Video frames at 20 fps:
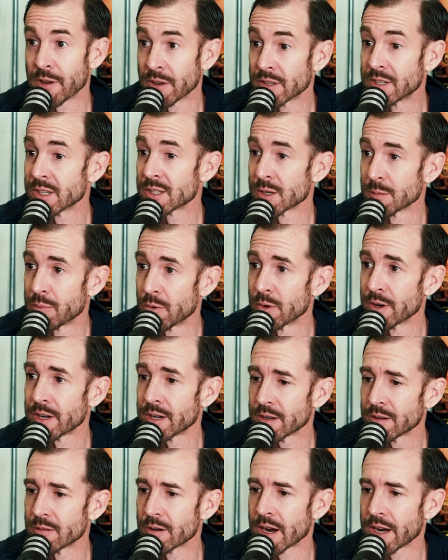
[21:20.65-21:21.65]

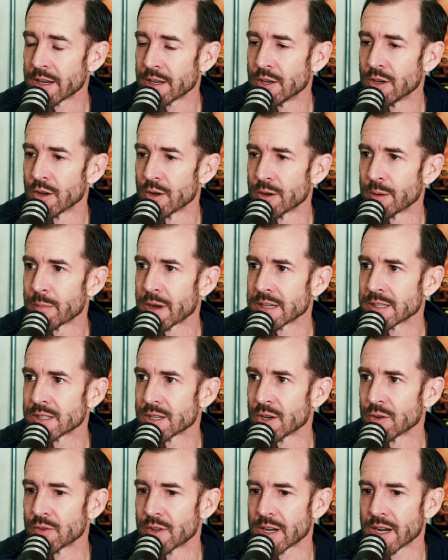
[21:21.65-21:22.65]
disappointed, right? In
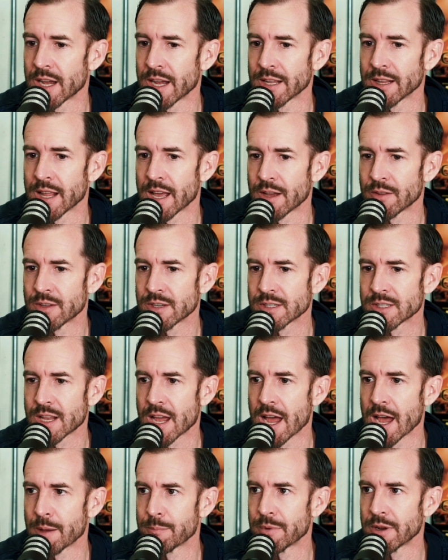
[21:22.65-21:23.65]
myself that I allowed this to
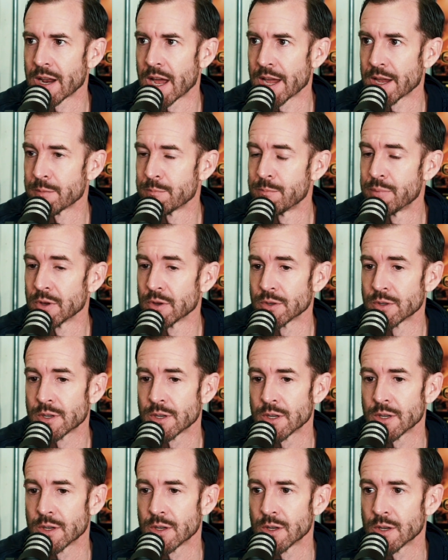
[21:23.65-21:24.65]
happen. I had built,
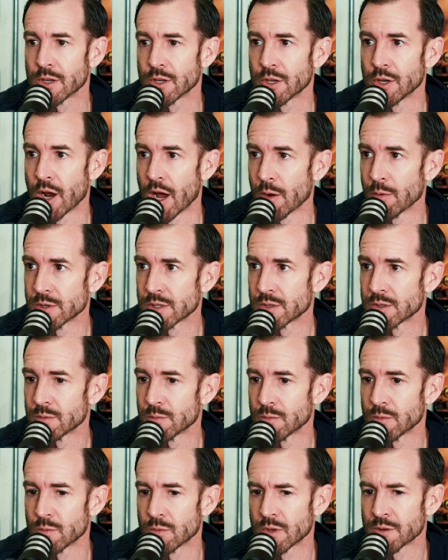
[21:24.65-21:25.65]
I was
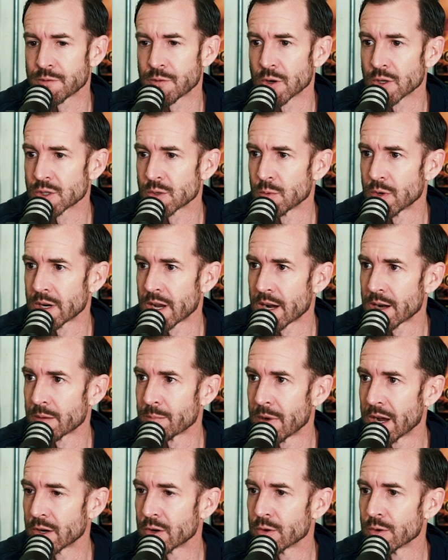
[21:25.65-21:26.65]
the first one out
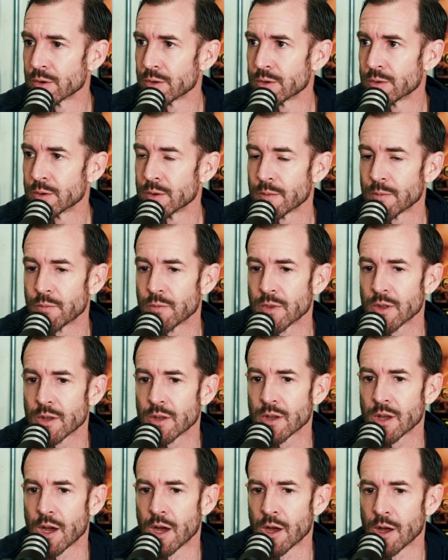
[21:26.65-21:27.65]
of my crew,
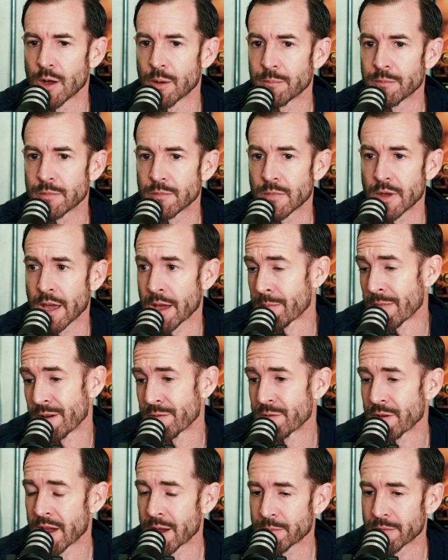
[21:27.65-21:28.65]
and my
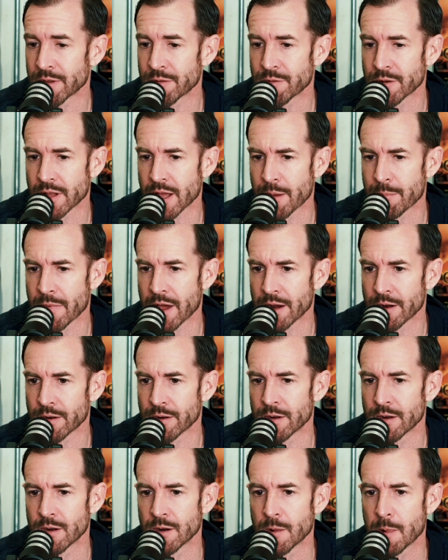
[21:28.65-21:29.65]
family for that
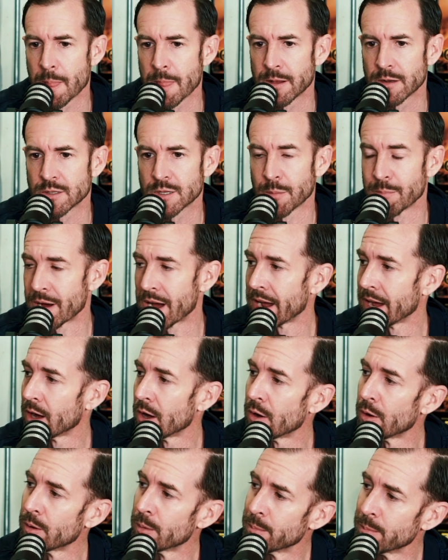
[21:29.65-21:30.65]
matter, to buy a
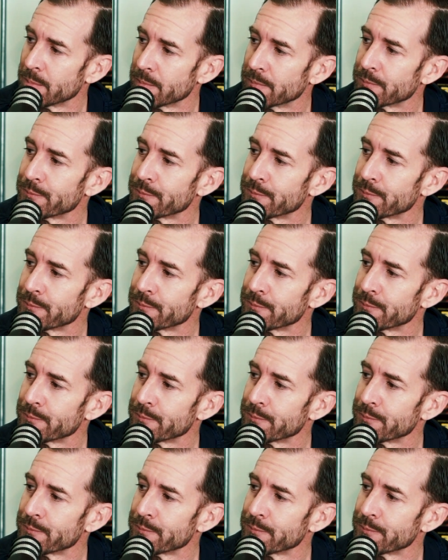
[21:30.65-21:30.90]
home.